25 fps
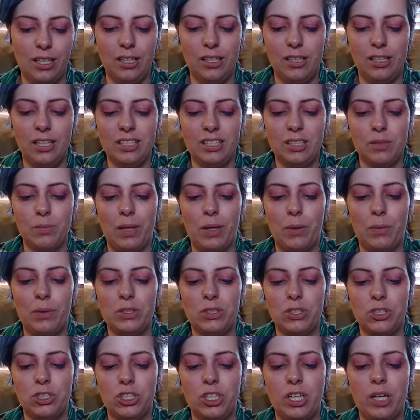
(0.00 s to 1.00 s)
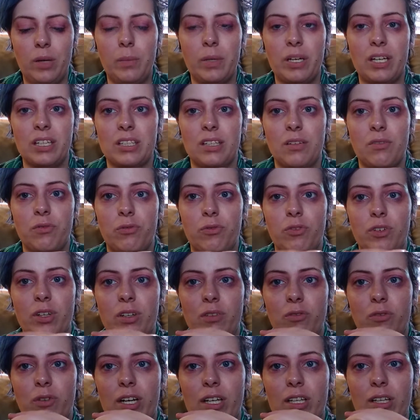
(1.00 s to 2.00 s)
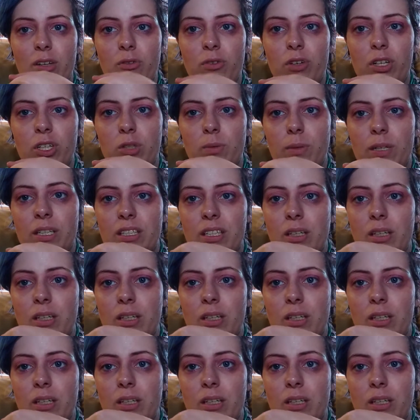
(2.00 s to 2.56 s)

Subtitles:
This is my winter shade because I've fi finally finished my